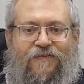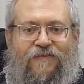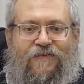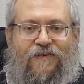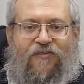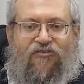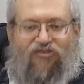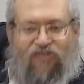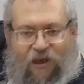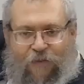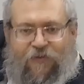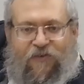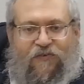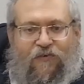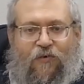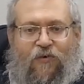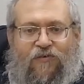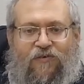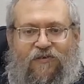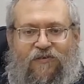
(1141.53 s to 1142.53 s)
that
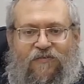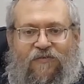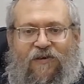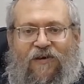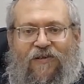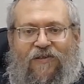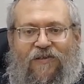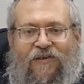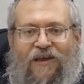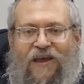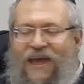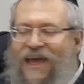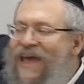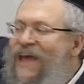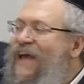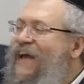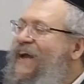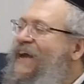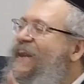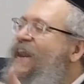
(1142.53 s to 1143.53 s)
rectification comes through our
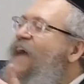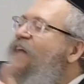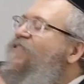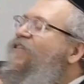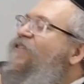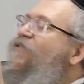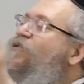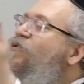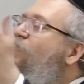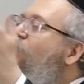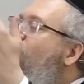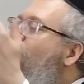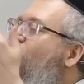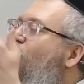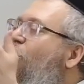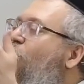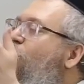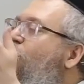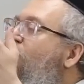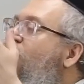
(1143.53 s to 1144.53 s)
observance of
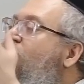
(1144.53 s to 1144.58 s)
mitzvot.